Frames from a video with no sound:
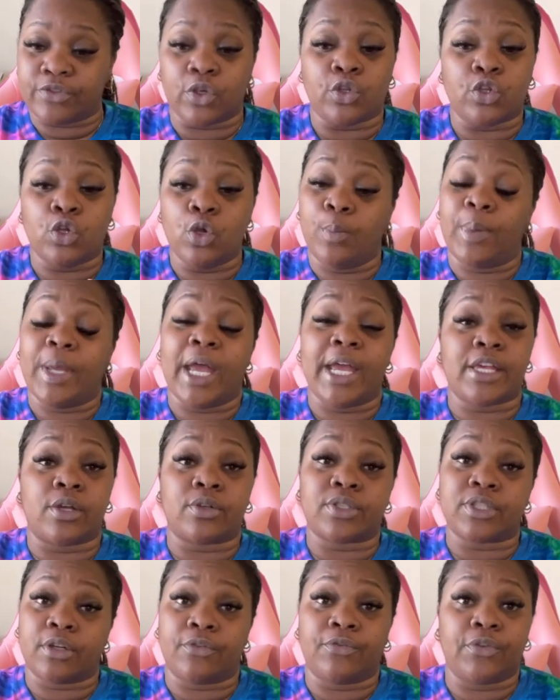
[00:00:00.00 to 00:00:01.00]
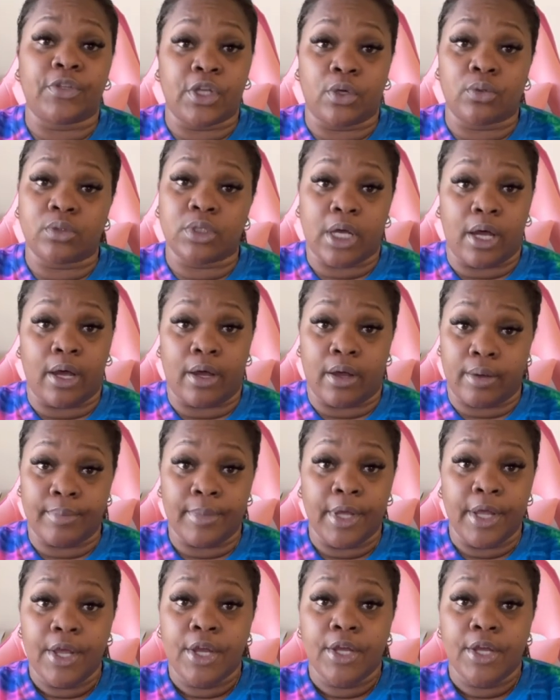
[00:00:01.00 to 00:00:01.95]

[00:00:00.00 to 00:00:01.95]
So you pay yourself for your time.